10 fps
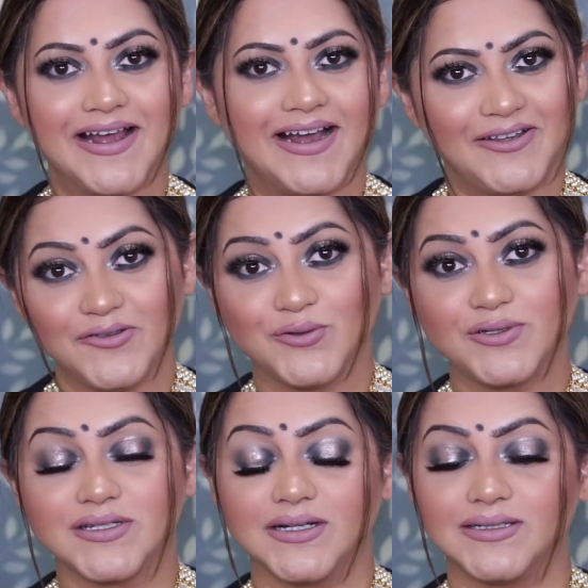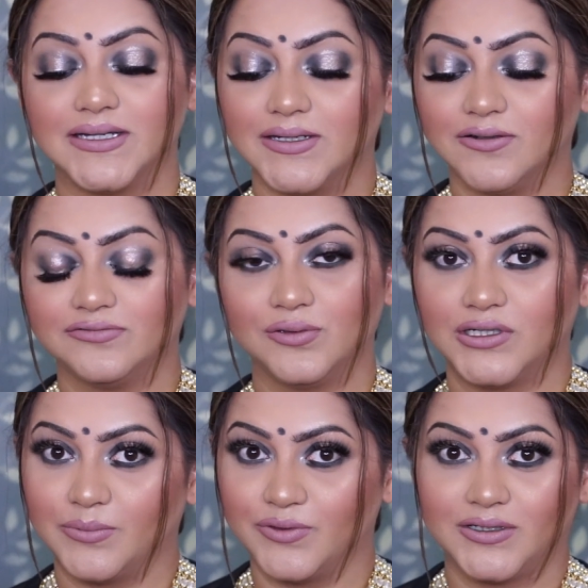I used a ton of
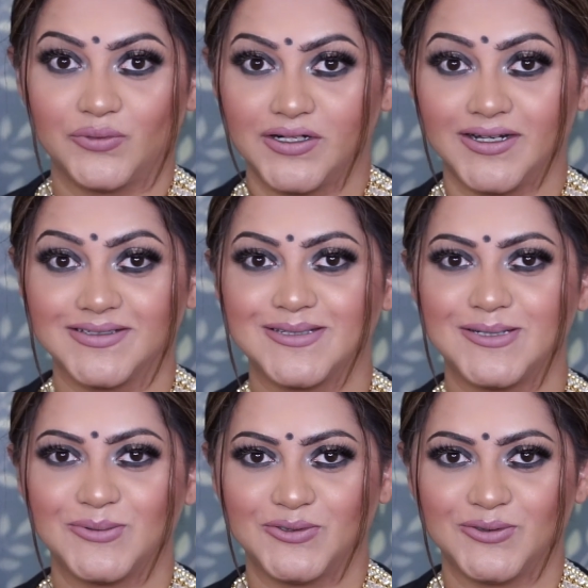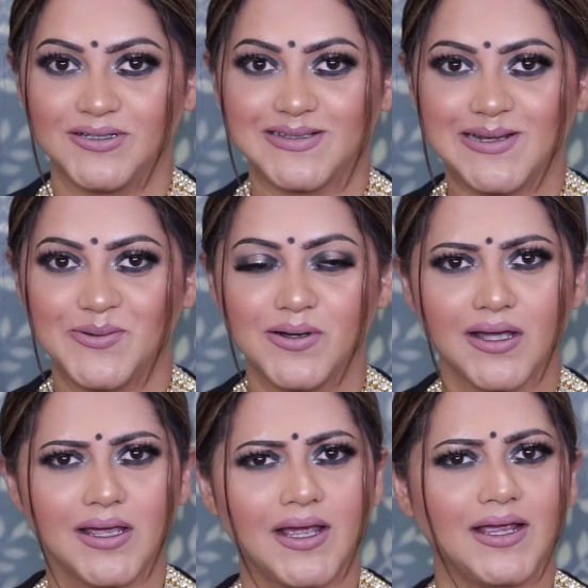Huda beauty products to do this look.
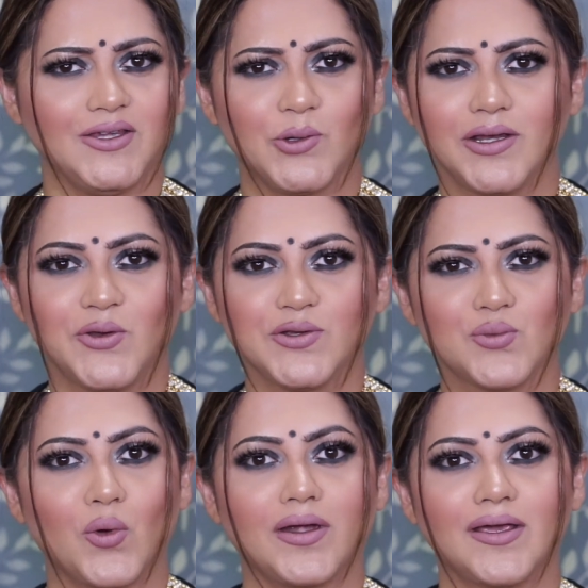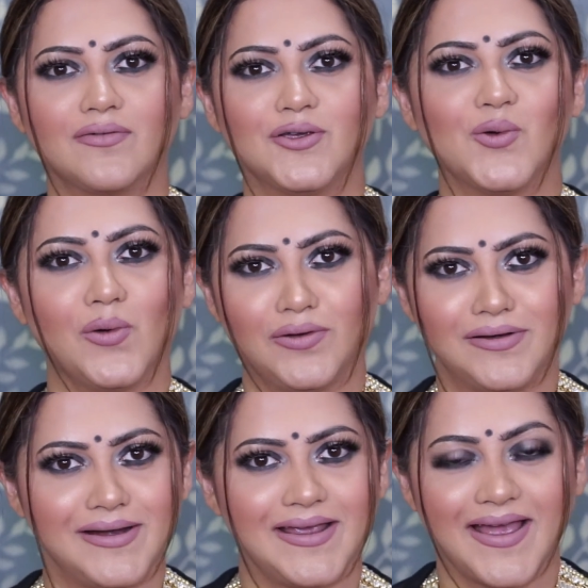You can use whatever you
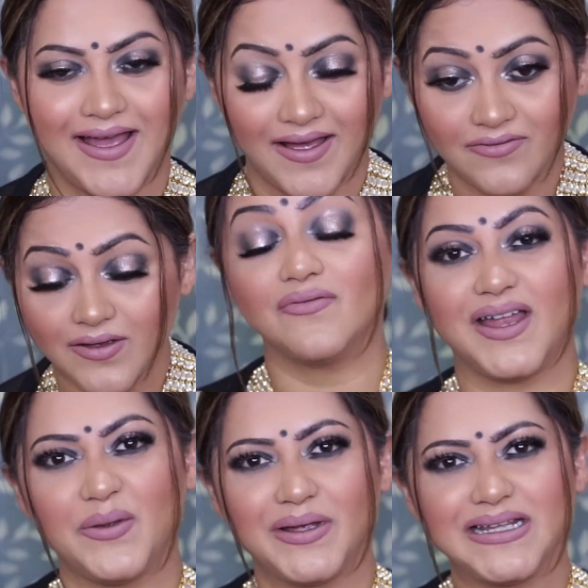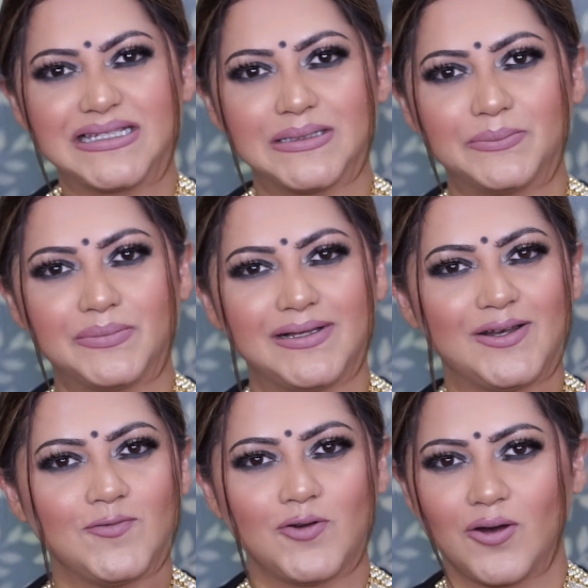already have. Very simple,
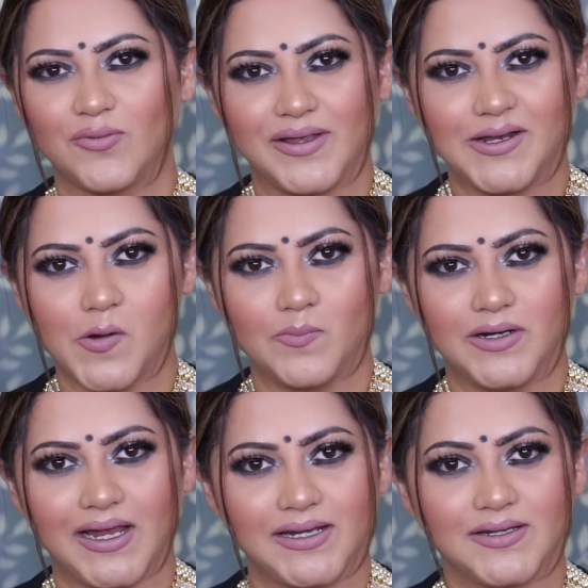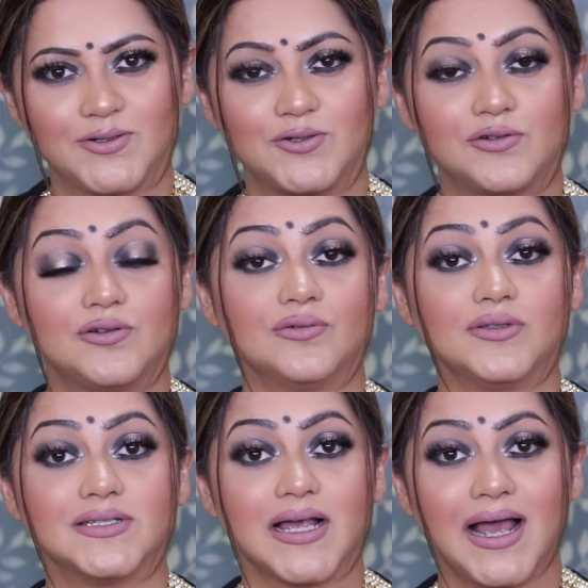not very complicated to do
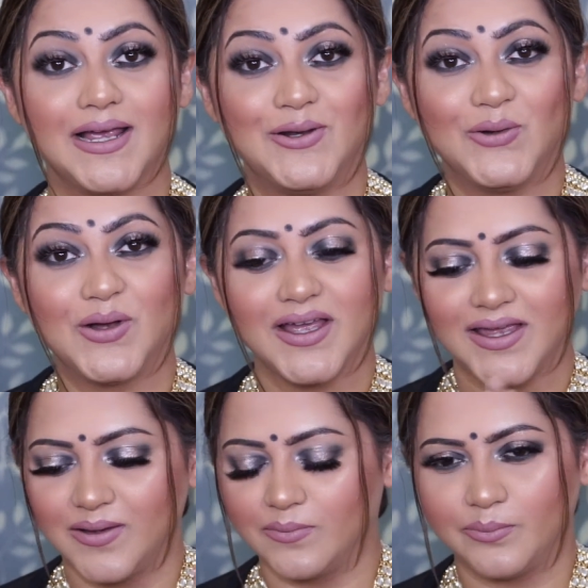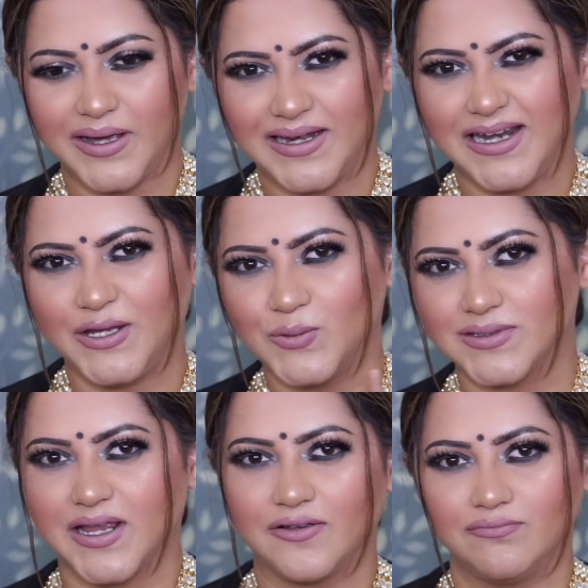this eye look. Barely use
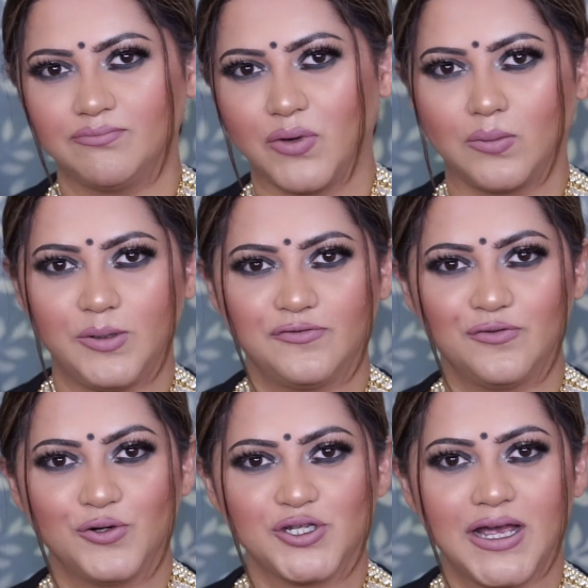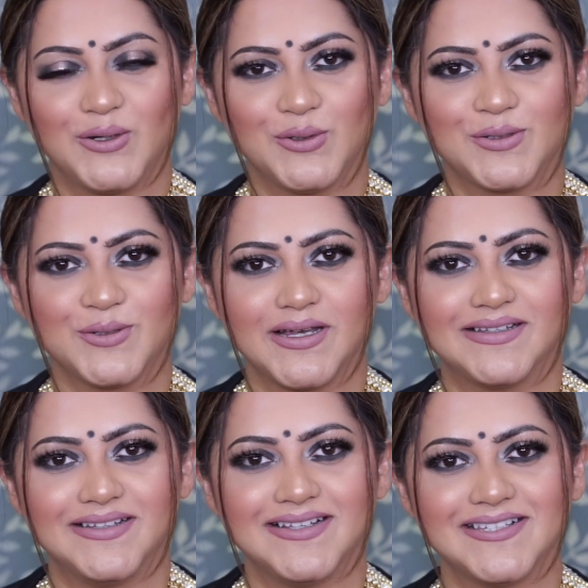like probably 4 shadows to get
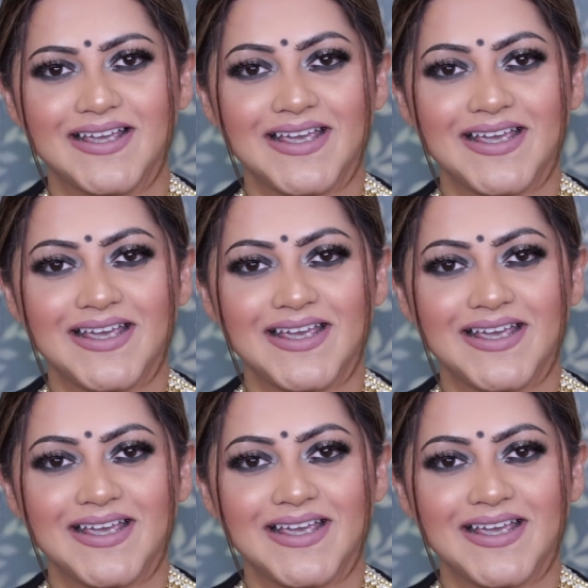this.